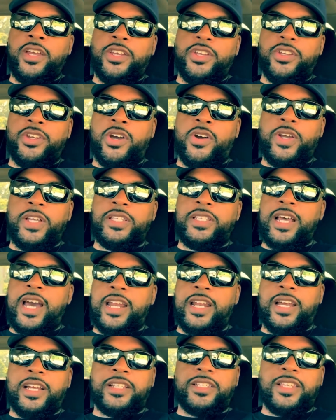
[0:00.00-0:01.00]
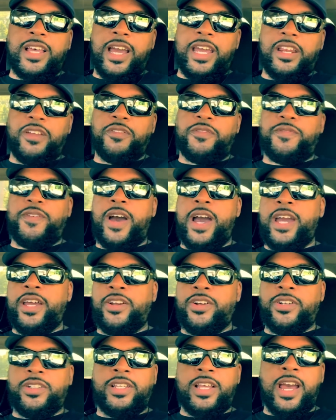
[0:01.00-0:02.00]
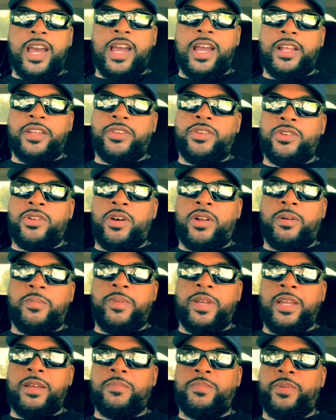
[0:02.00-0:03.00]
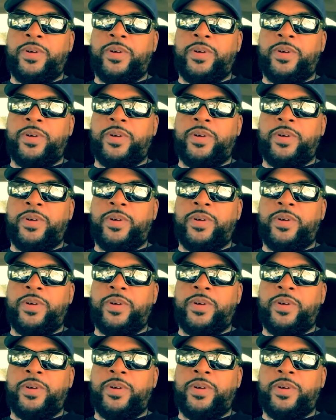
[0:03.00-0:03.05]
you know, he's not an exciting fighter, that, you know what I mean?